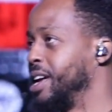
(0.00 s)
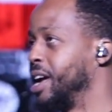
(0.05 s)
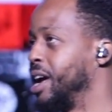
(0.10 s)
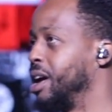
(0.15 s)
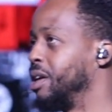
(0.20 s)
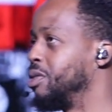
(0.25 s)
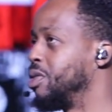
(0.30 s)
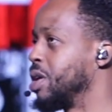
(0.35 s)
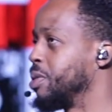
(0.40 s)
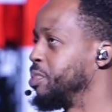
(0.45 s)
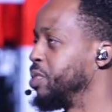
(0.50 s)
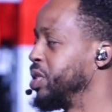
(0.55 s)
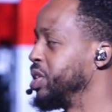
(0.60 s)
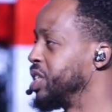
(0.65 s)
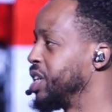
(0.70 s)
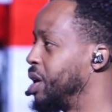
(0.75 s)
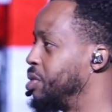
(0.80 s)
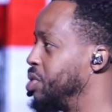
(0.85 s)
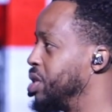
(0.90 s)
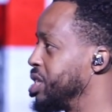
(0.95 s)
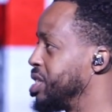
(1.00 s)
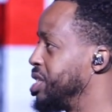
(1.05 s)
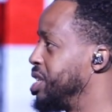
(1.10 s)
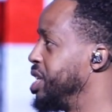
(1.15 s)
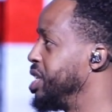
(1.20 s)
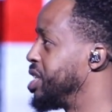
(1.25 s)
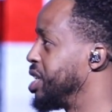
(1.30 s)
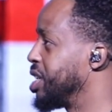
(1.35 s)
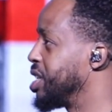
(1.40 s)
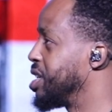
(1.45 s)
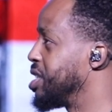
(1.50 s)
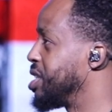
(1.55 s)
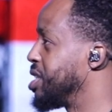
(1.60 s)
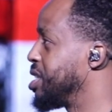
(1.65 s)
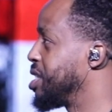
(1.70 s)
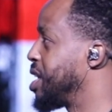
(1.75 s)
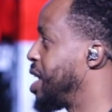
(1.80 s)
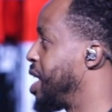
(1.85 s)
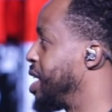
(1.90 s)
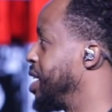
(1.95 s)
And I don't want to preach it, I want to teach it because
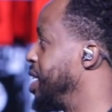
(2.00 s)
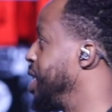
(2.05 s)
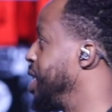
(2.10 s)
it's got to